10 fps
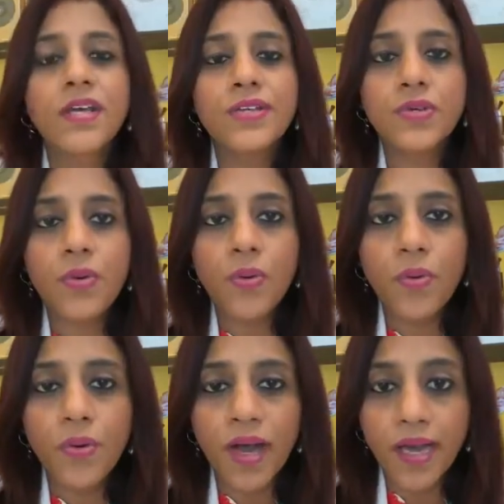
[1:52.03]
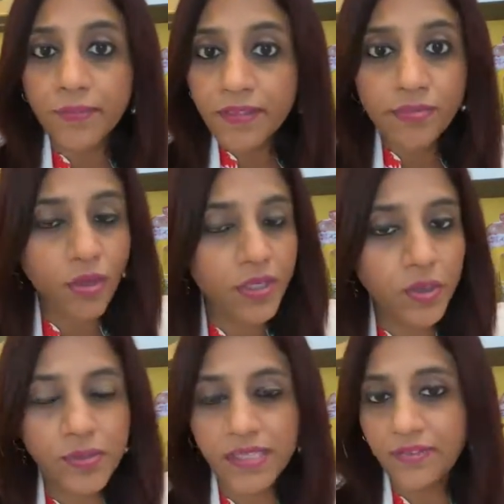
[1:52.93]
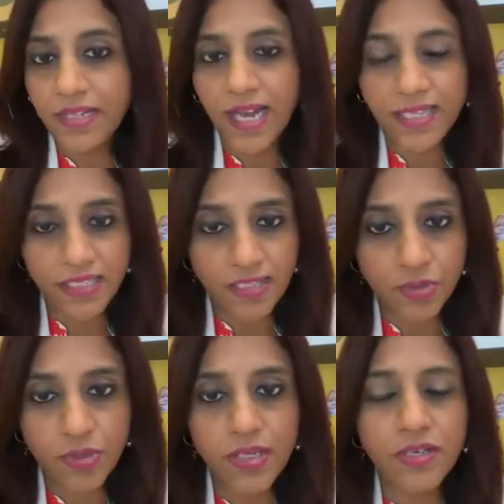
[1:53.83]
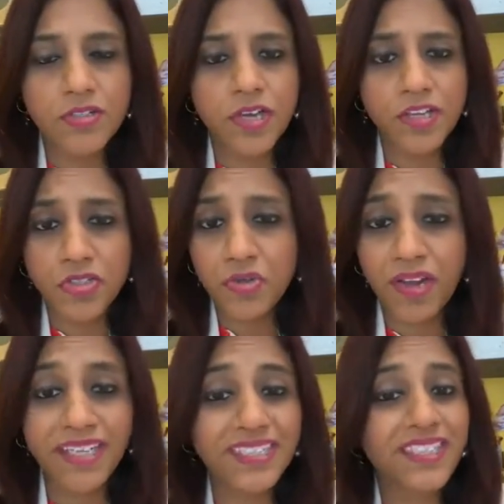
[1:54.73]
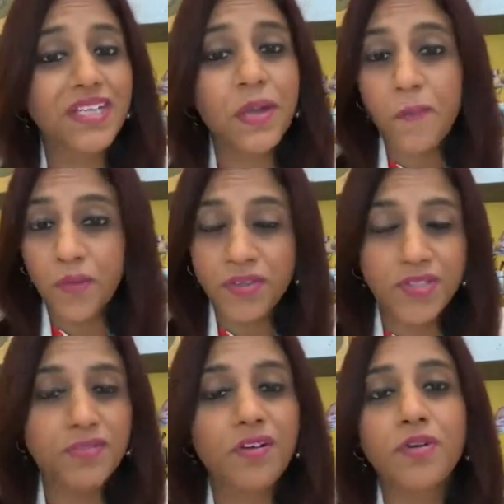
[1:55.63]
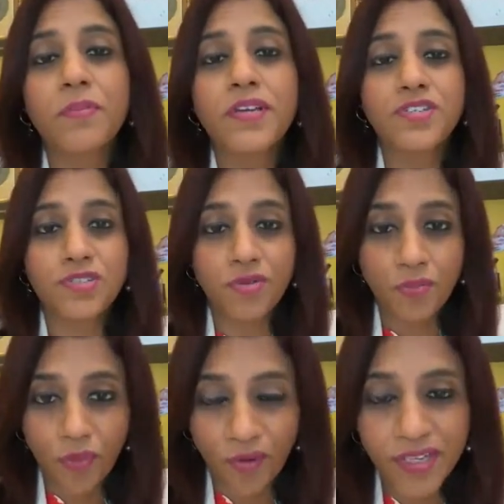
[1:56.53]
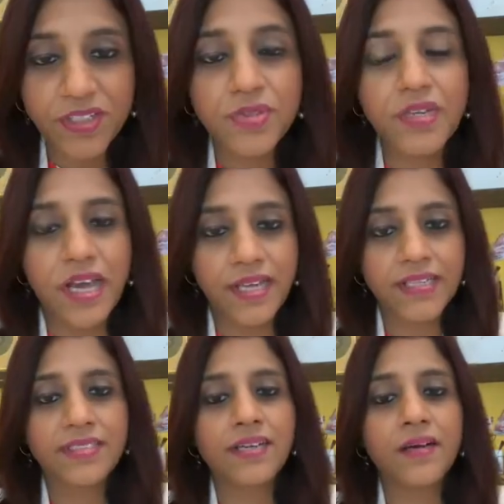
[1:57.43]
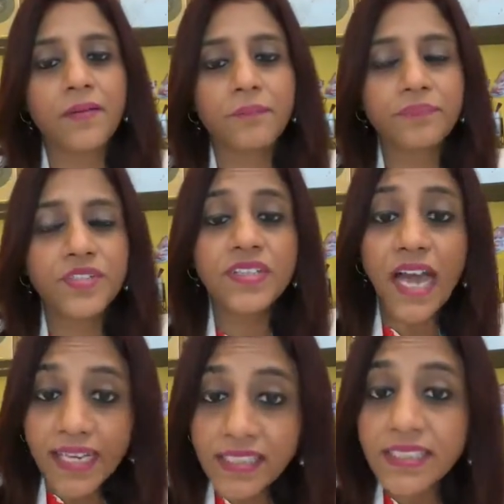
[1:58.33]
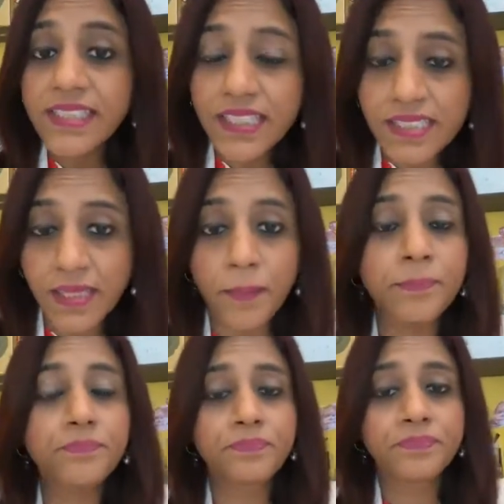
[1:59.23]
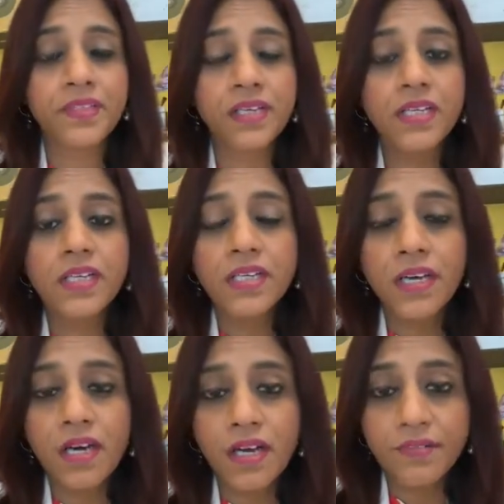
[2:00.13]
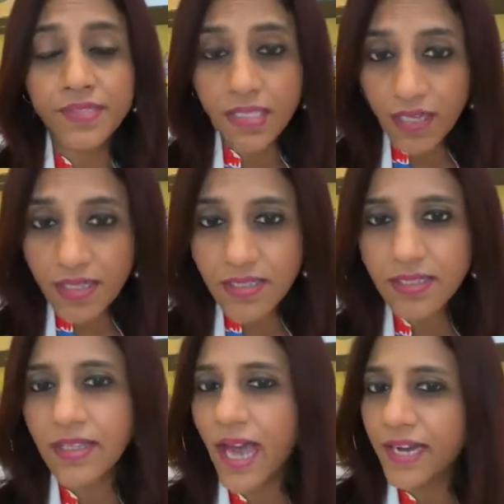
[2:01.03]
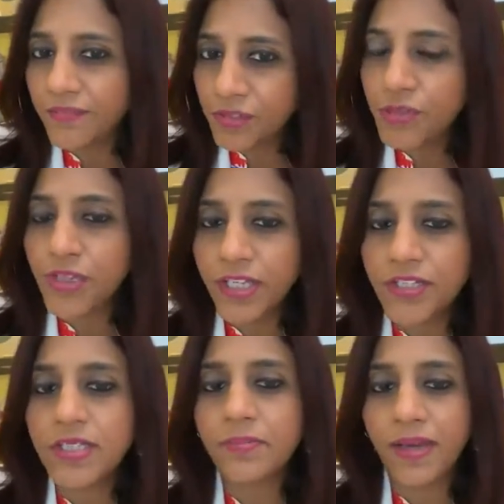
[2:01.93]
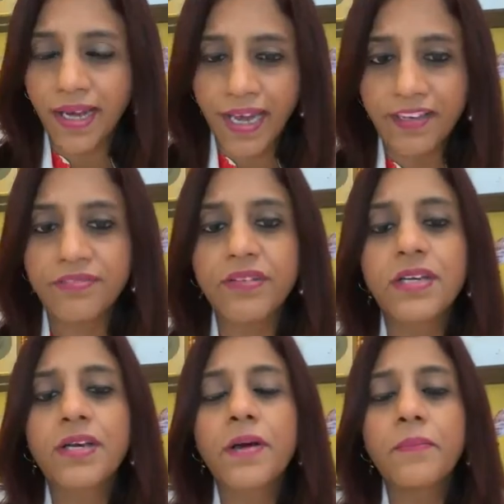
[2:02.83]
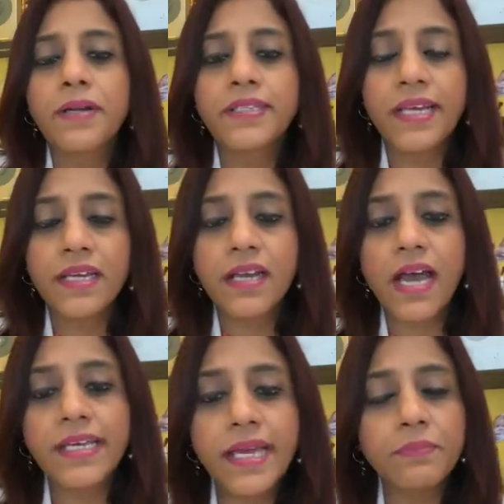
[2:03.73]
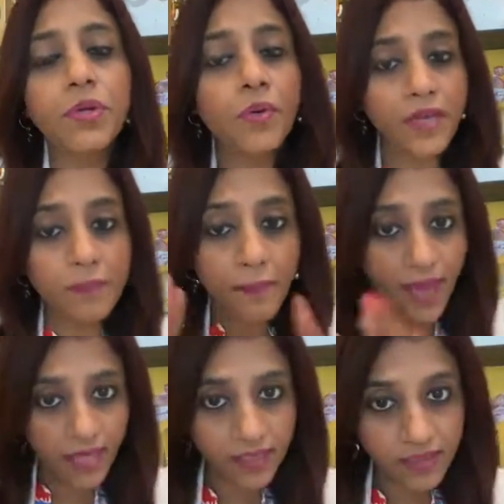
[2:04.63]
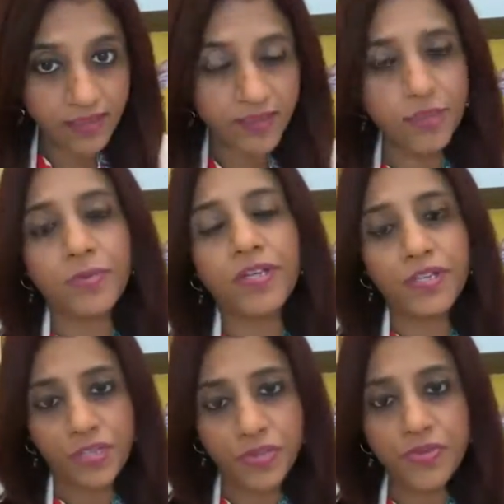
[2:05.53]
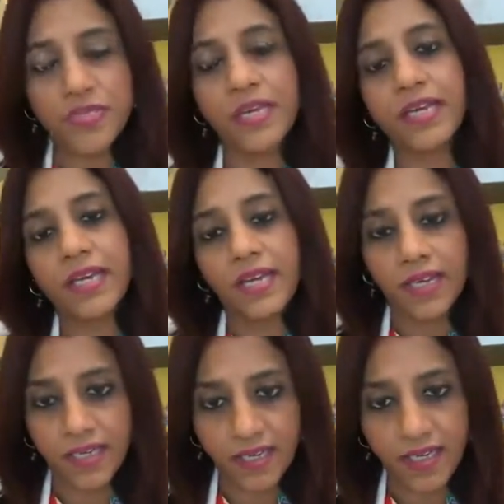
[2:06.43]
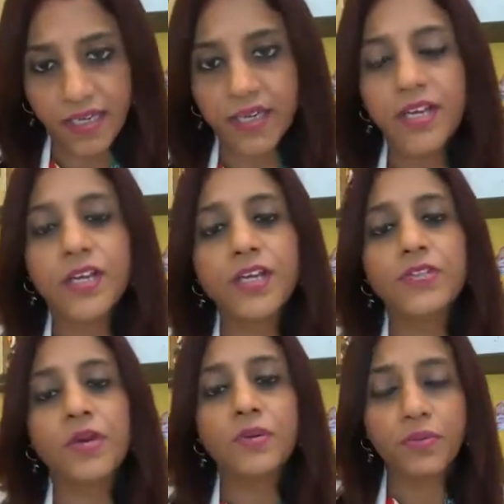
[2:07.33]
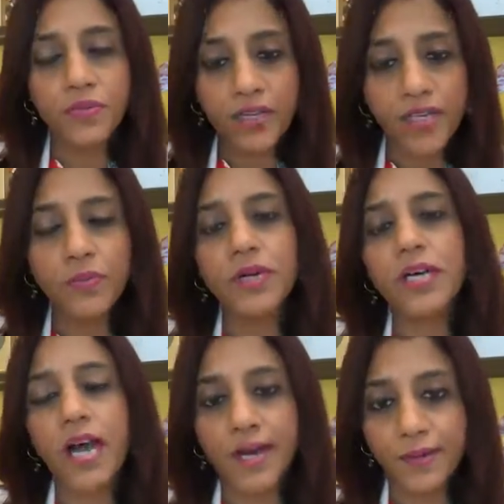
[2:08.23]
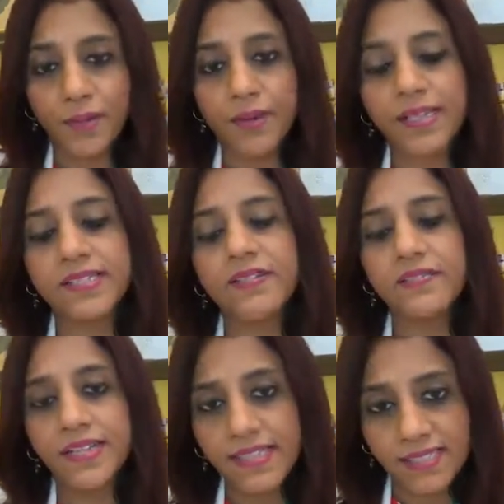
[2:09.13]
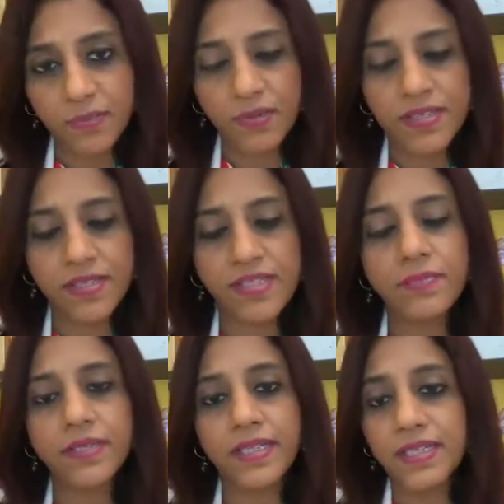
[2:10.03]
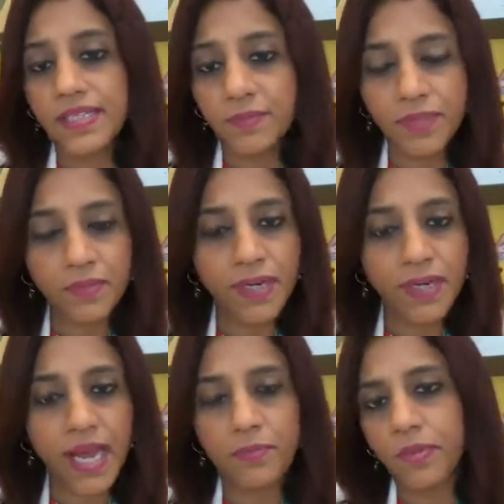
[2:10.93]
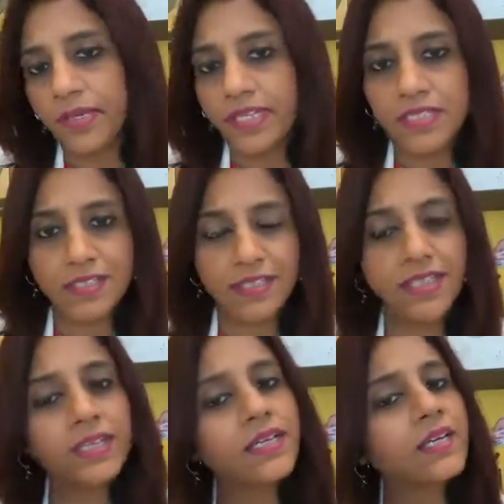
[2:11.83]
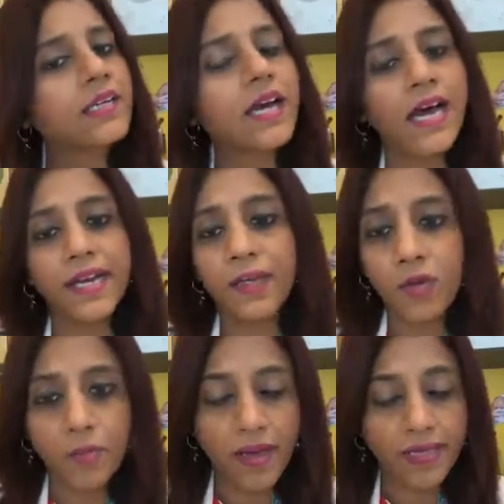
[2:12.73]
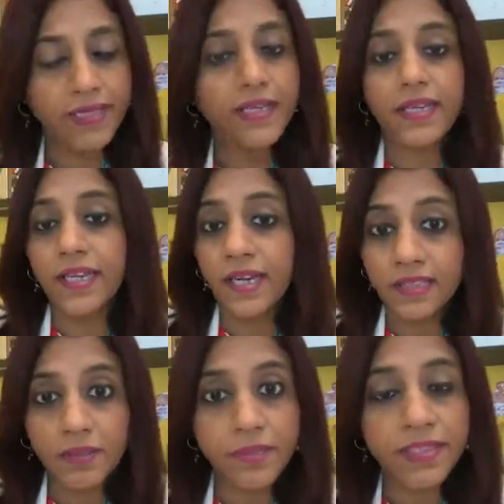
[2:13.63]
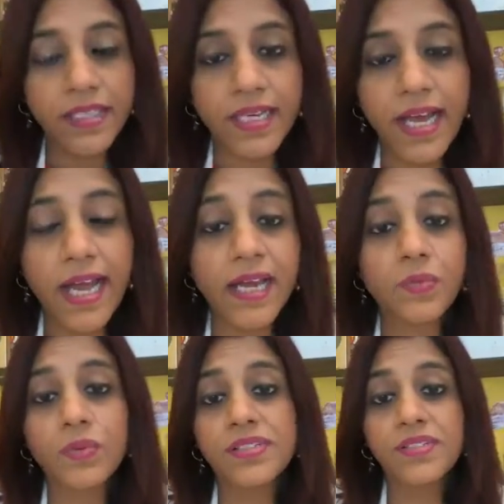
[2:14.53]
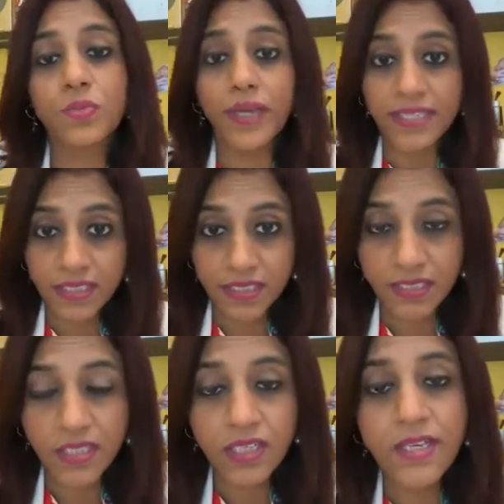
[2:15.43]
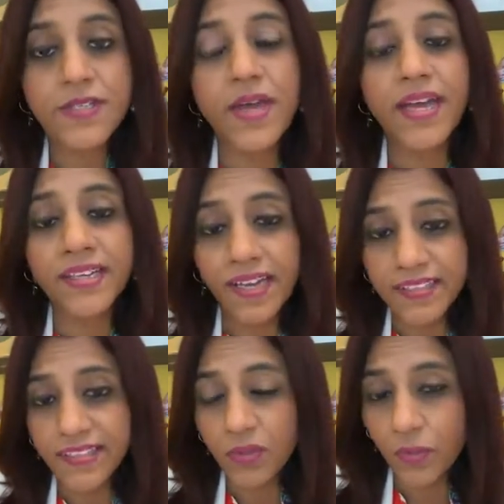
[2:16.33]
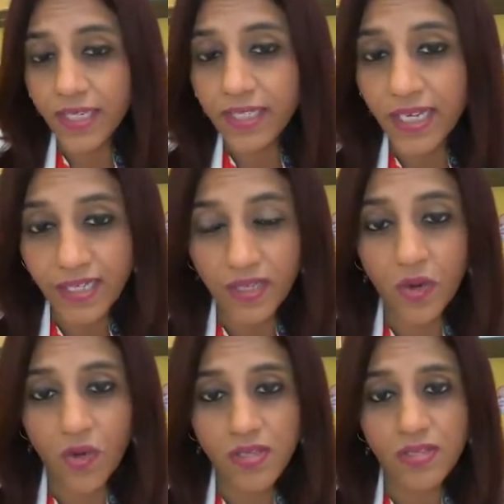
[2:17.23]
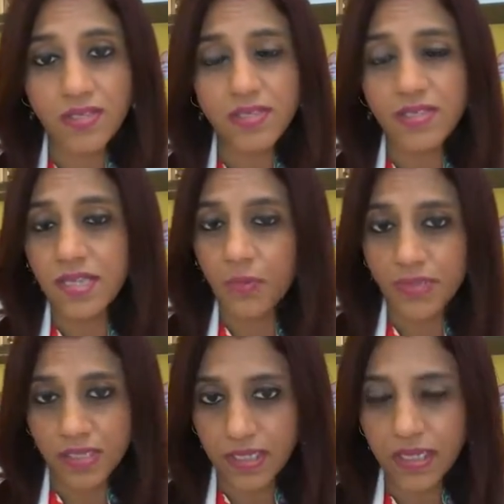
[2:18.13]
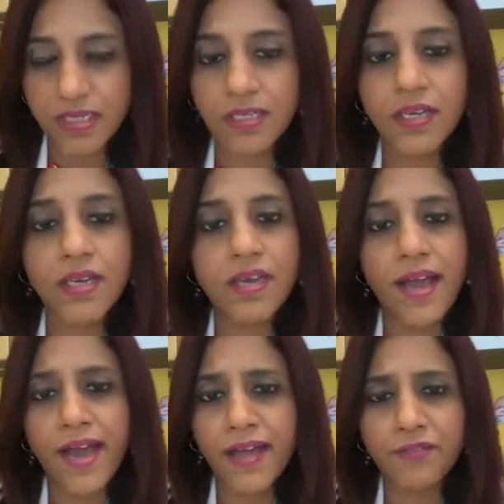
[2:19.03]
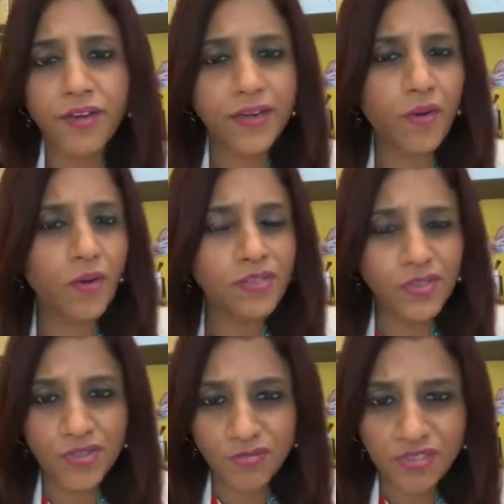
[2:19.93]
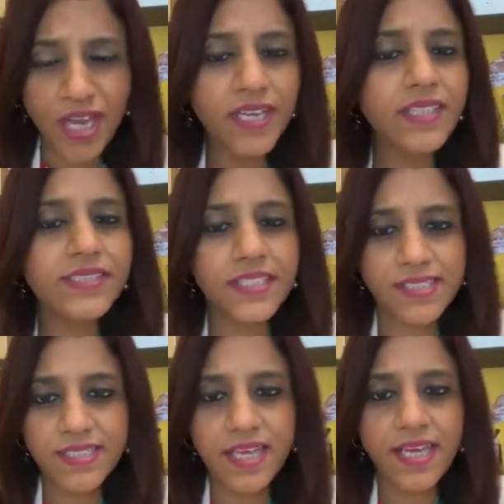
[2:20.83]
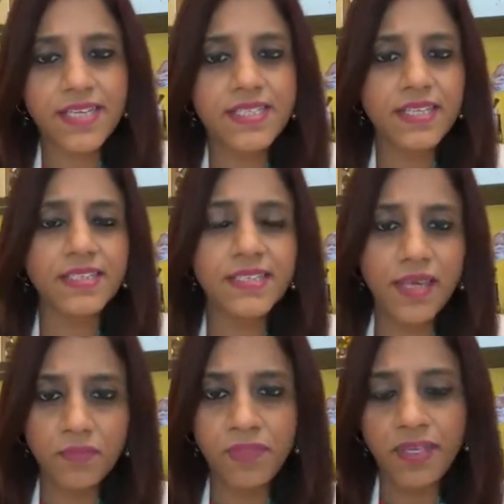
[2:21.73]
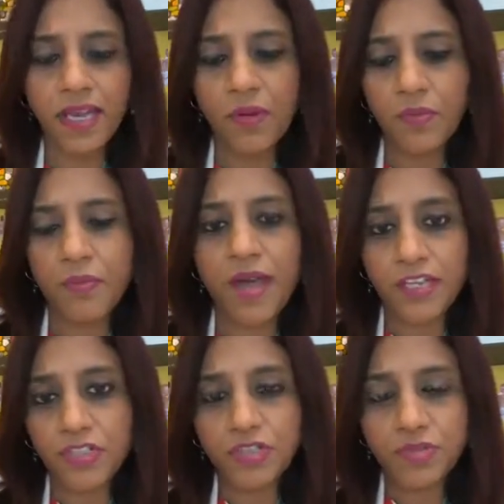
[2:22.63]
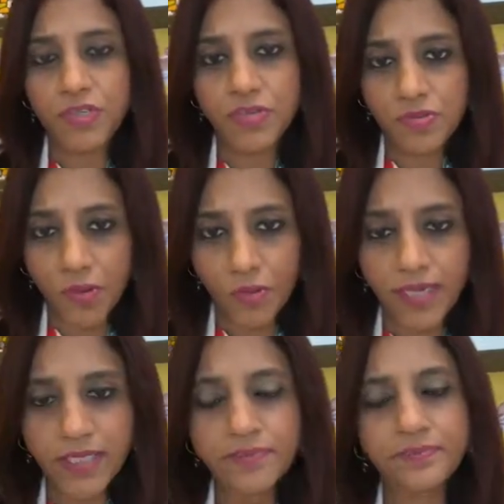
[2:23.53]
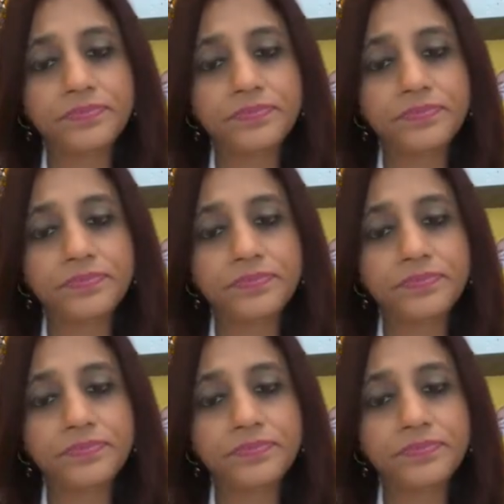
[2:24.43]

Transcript: So I've been following Louise Hay for the last 10, 12 years. I used to write positive affirmations from morning to night. So I did get some results, had few changes life, but then I kept going back to my issues again and again and again. So I would really work hard on myself, get some results, but then something will happen externally and I go back. Yeah, and another big thing I had was weight. So I had erratic weight gain and loss since I was a kid. I've tried all sorts of diet, exercise, and the same thing. I would manage to reduce my weight.